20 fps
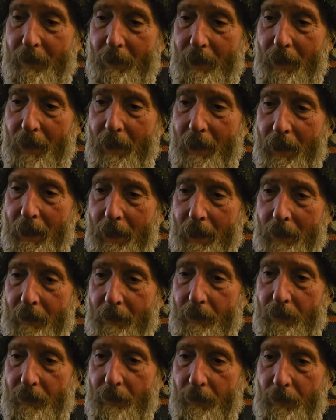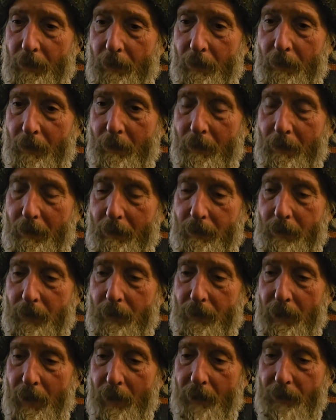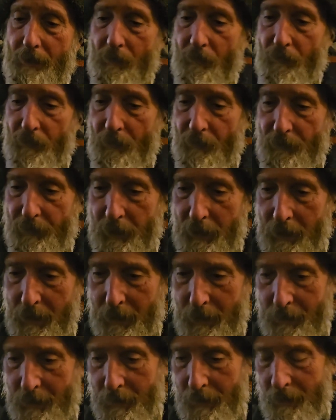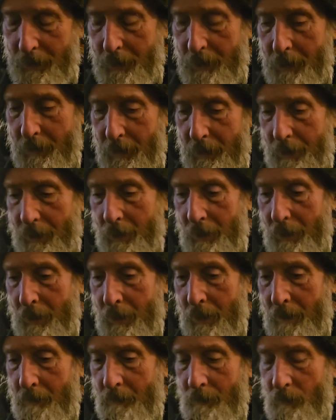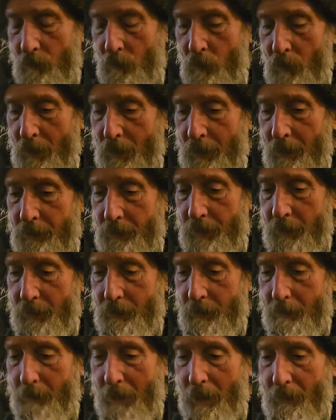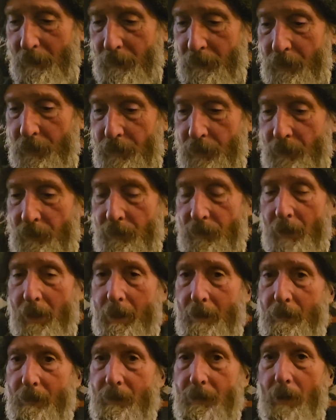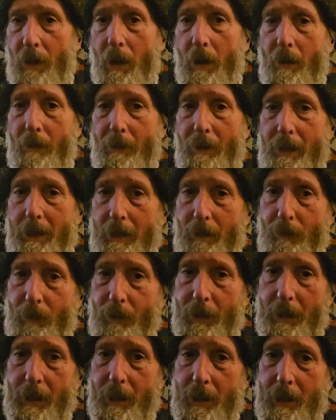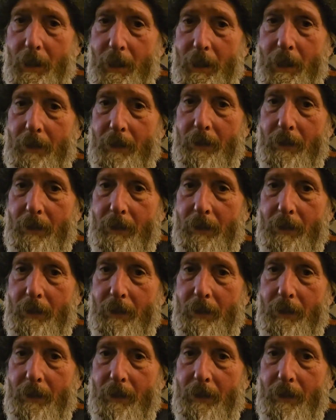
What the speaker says: And so 2015, one of the things about this is I was already working on